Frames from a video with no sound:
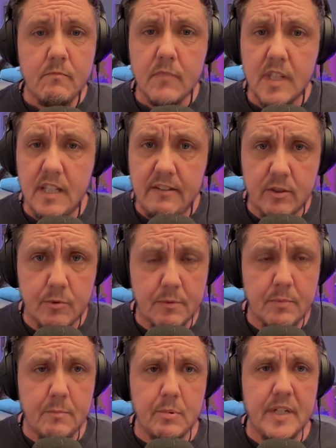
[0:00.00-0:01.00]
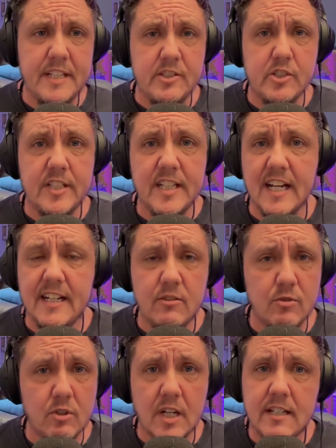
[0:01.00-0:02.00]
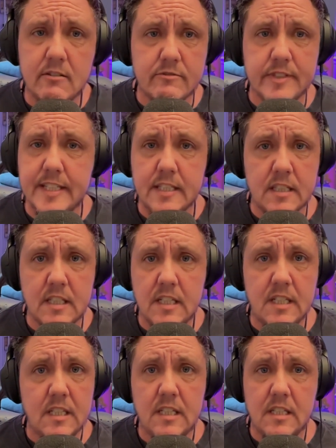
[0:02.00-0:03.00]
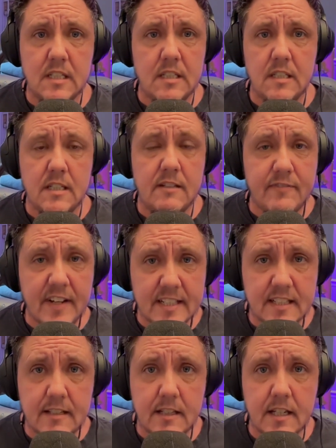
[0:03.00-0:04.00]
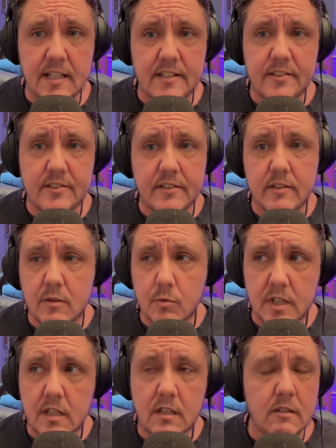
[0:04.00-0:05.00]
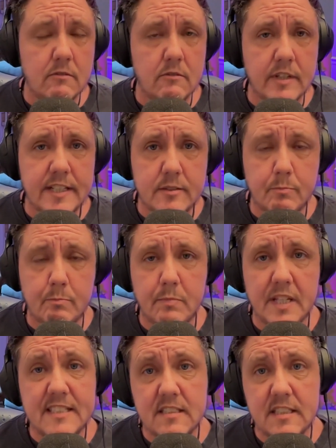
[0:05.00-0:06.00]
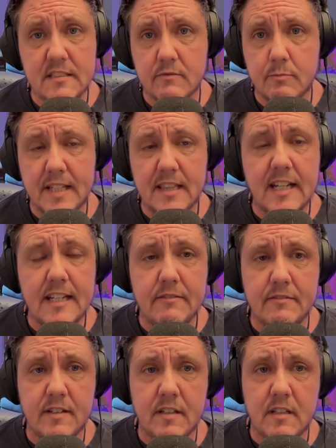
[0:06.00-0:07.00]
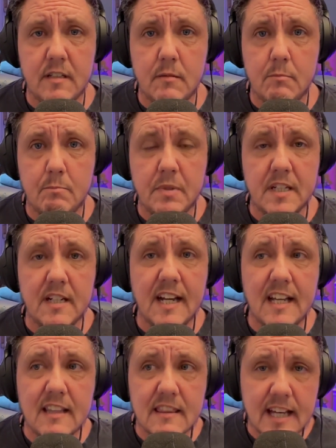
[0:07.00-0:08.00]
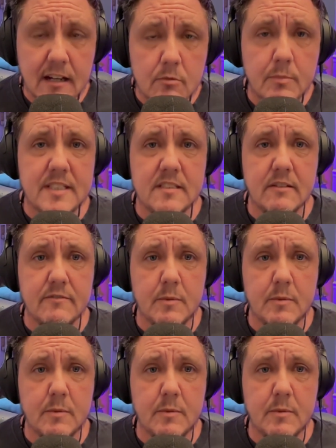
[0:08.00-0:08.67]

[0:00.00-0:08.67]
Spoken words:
even with my brain injury, I don't cry over it. In fact, I consider it one of the greatest blessings of my life. But I allowed myself to